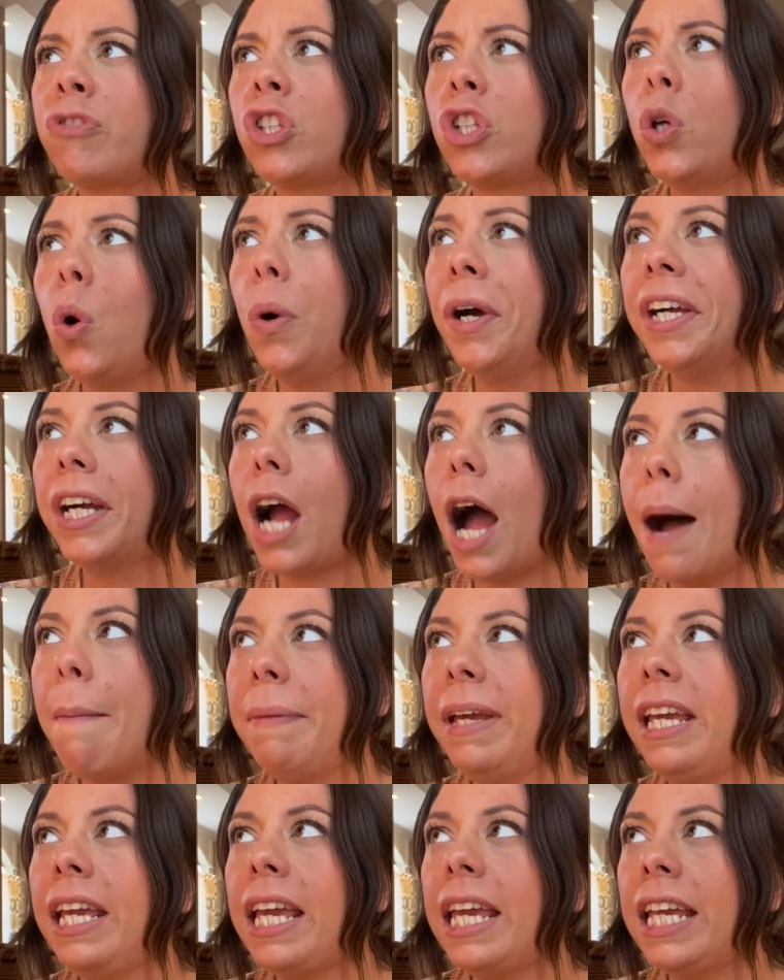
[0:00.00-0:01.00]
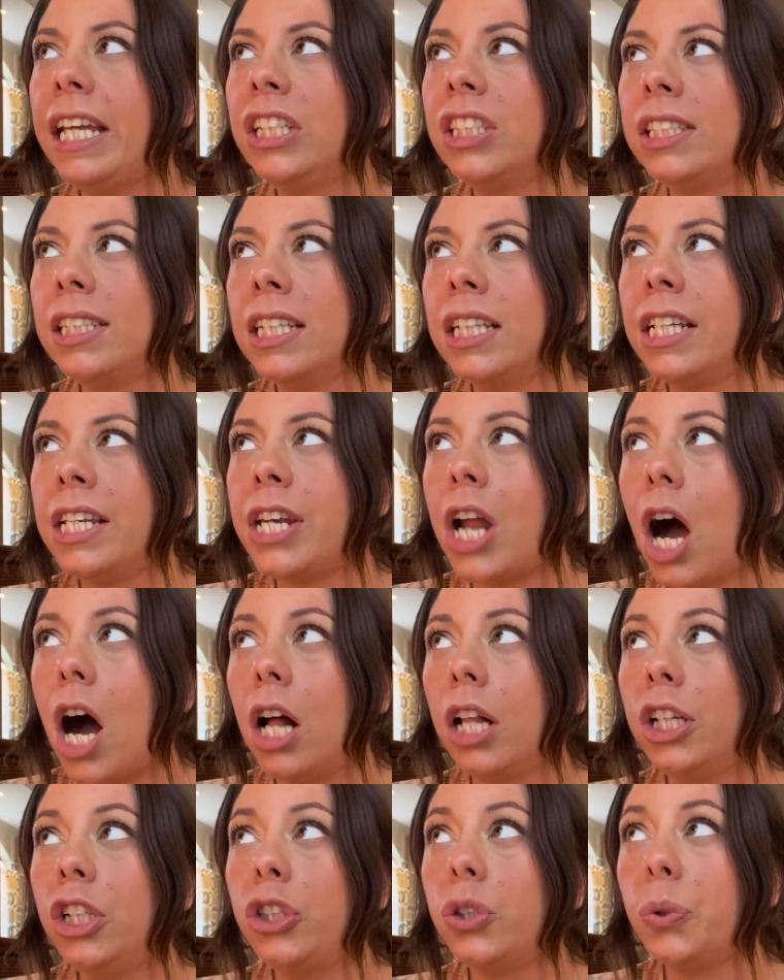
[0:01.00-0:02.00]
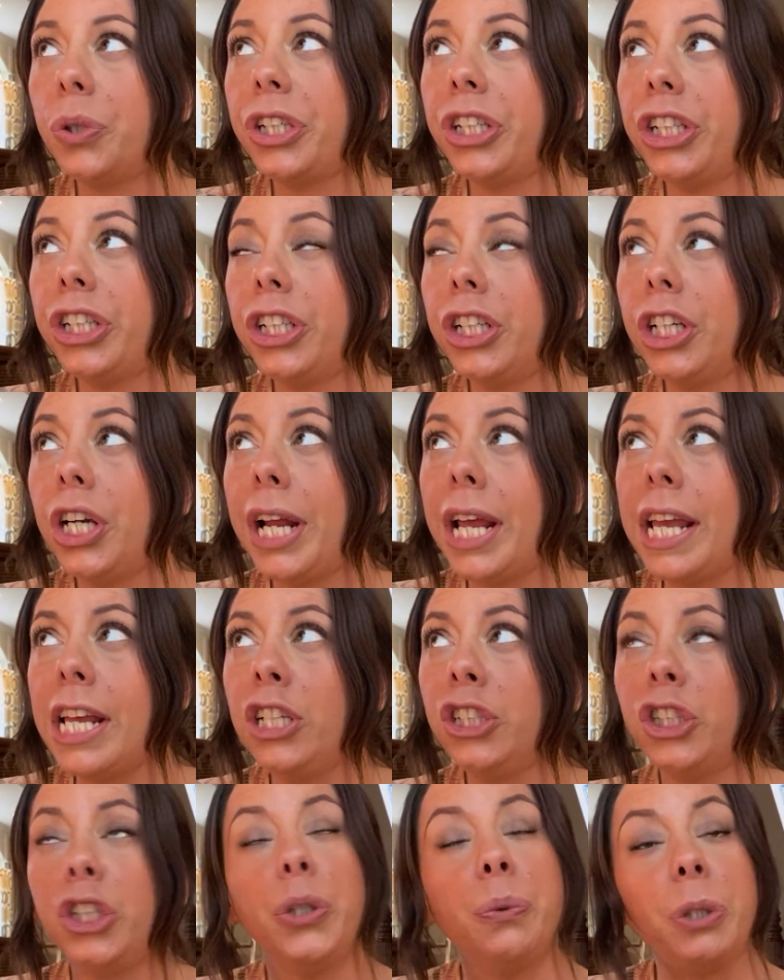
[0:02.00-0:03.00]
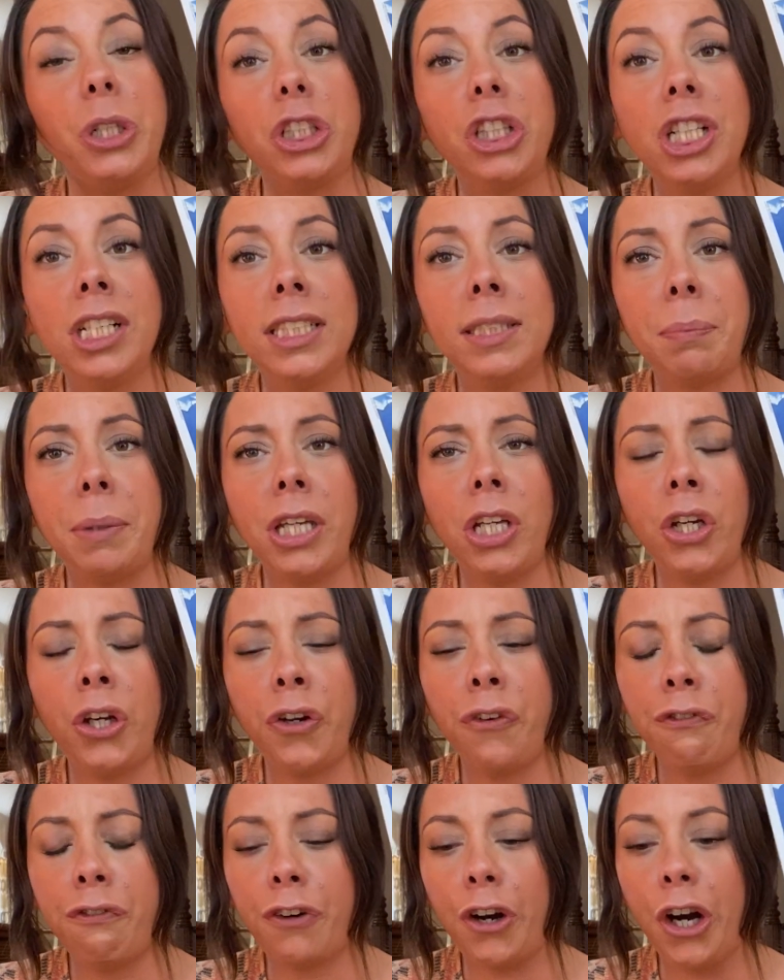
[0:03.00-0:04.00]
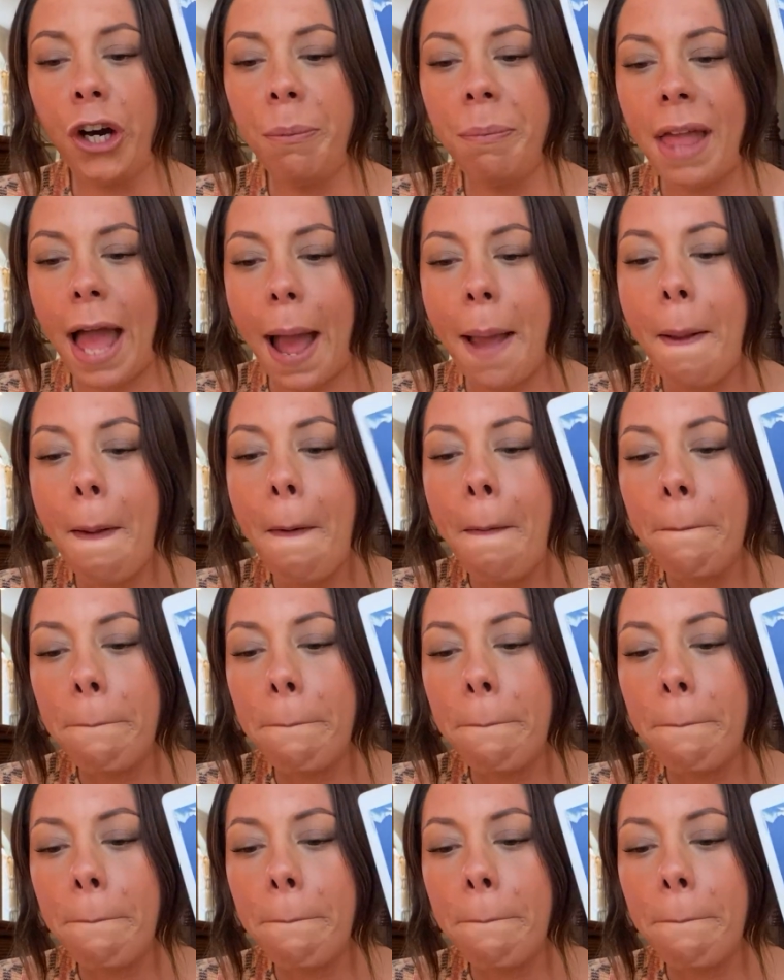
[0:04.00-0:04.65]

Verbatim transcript: you're coming into the knowledge or your intuition is being confirmed that